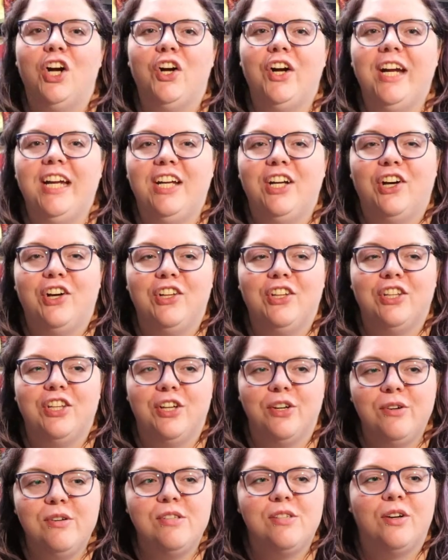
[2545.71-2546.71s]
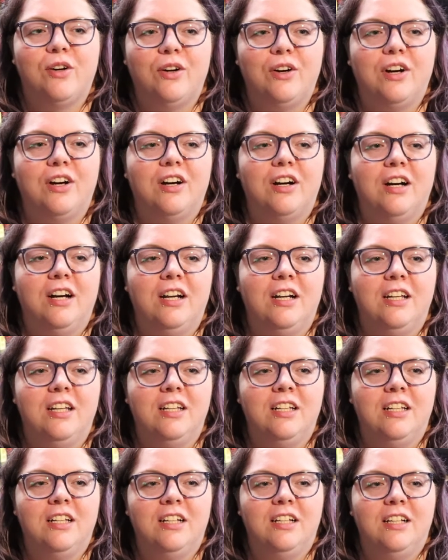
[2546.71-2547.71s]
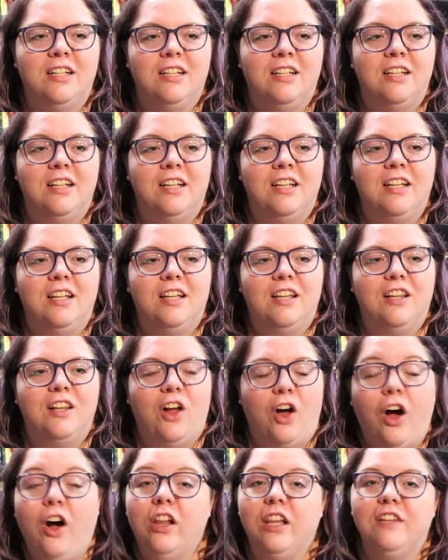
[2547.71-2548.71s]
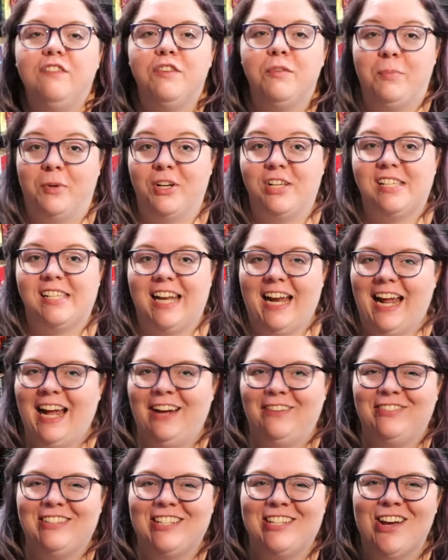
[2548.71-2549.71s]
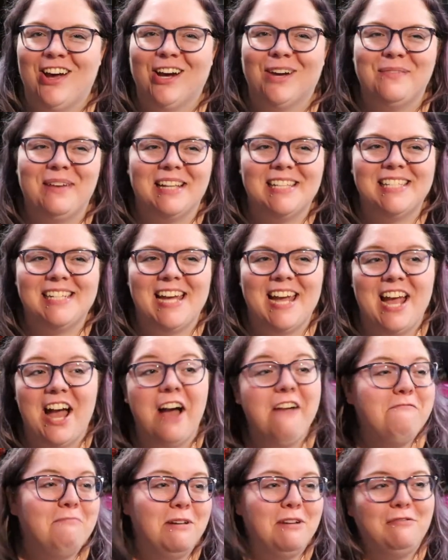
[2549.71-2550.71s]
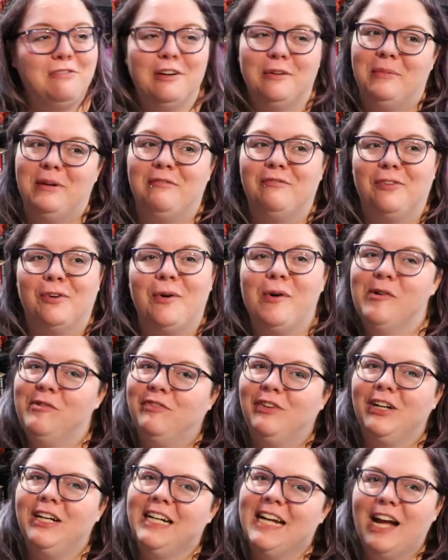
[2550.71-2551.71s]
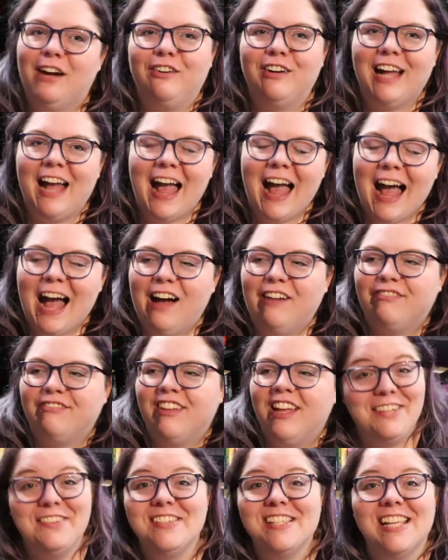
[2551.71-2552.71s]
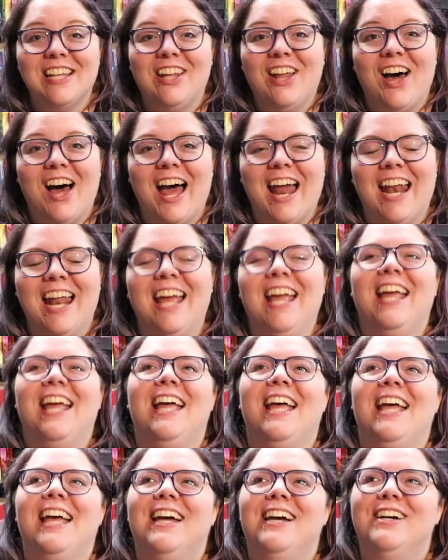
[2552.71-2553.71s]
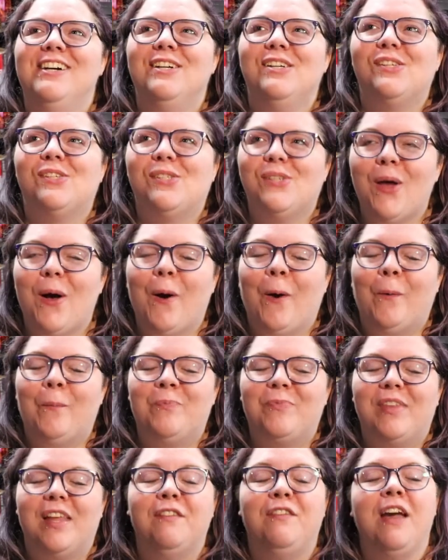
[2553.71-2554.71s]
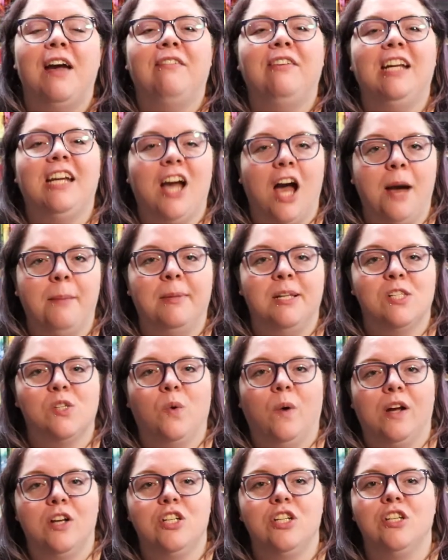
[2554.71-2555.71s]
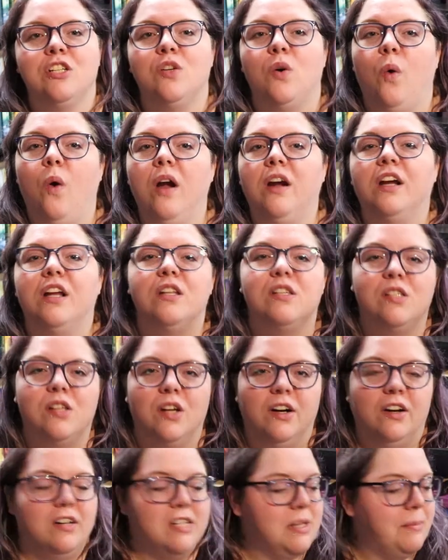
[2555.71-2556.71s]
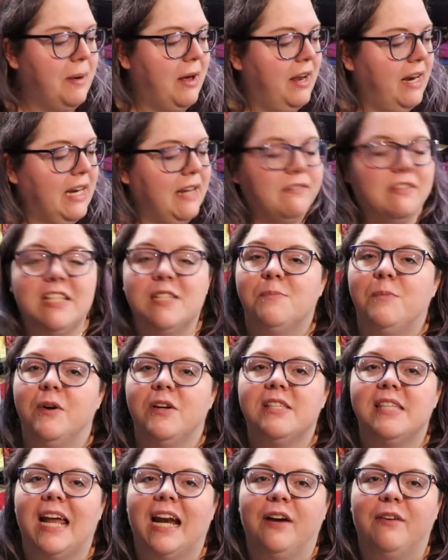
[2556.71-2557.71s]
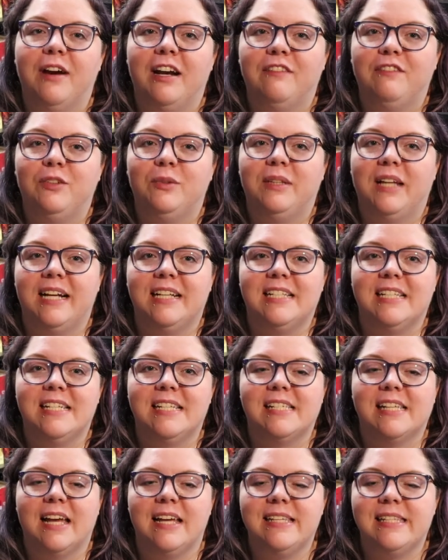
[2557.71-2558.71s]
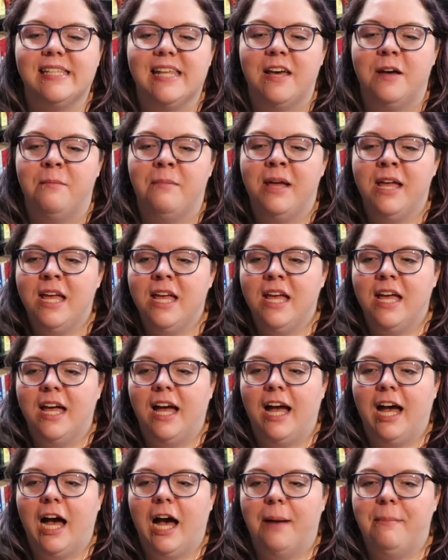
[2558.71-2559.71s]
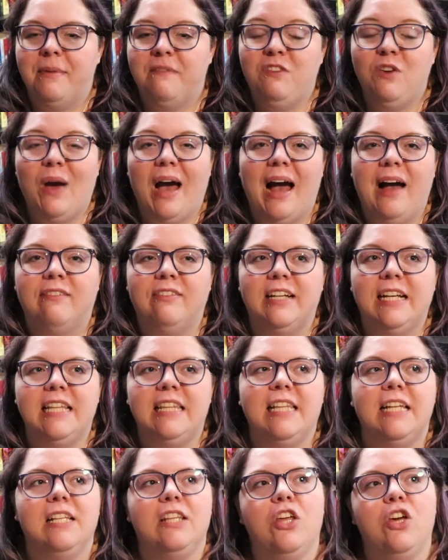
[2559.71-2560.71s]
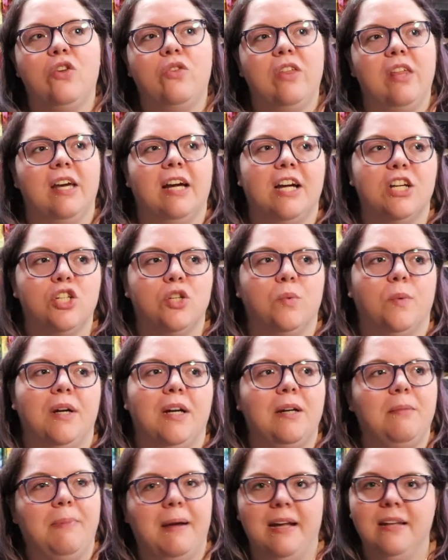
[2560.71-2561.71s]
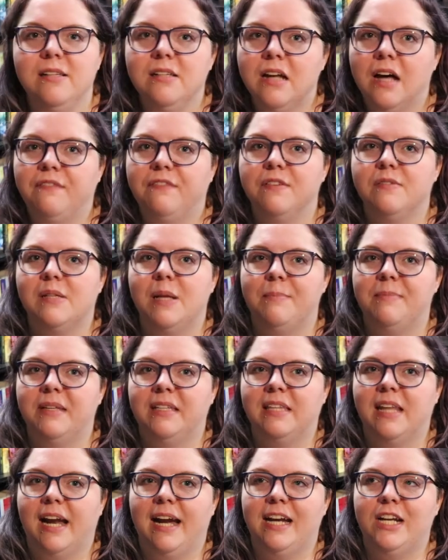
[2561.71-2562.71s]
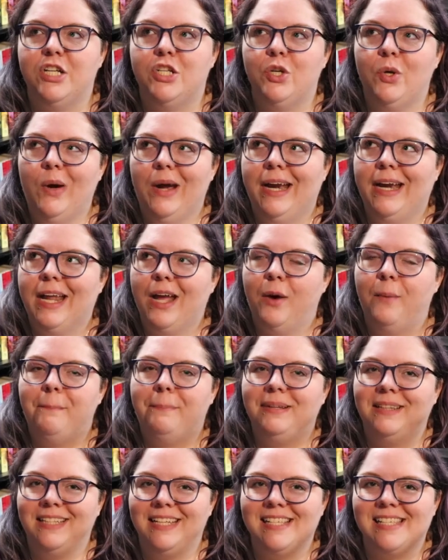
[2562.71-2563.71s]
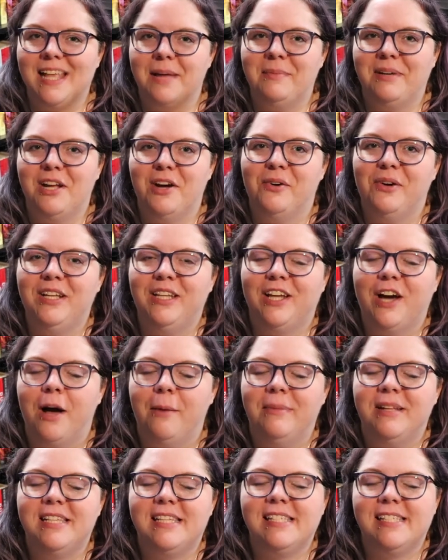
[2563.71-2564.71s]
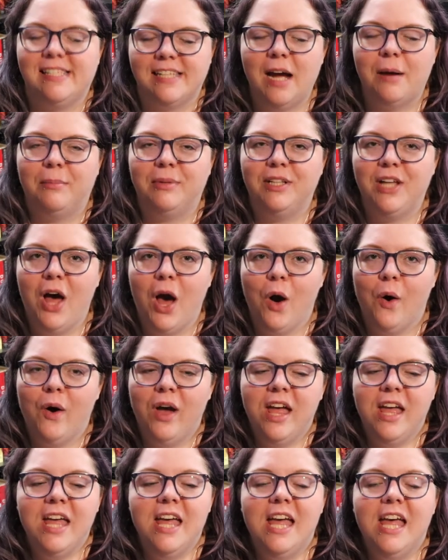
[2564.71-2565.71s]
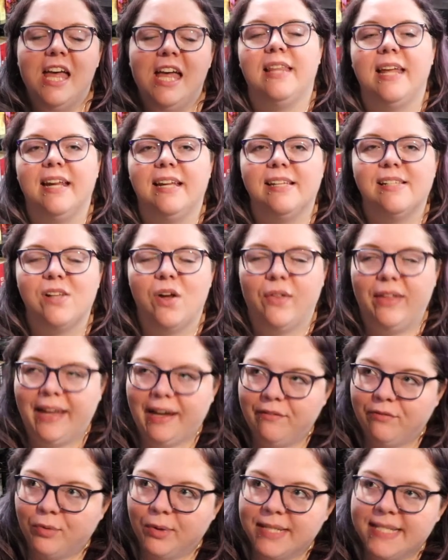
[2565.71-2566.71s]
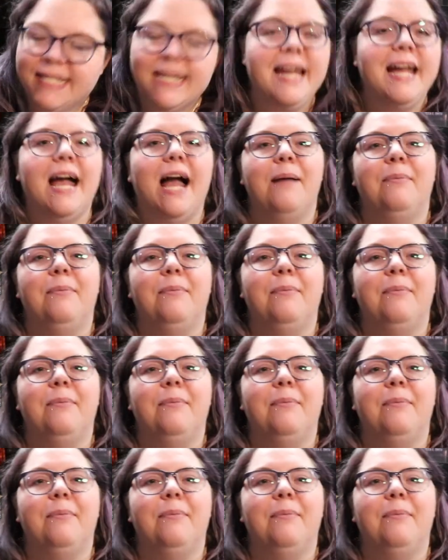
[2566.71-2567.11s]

All right, y'all, those are all of the books that I have to talk about today. I've been filming for over an hour and a half. That was a lot. So, if you have any comments, questions, or concerns about any of these books that I read, if you would like to discuss them, um, if you have anything that you think I should read based off of something that I enjoyed, please let me know in the comments down below. That is all I have for today.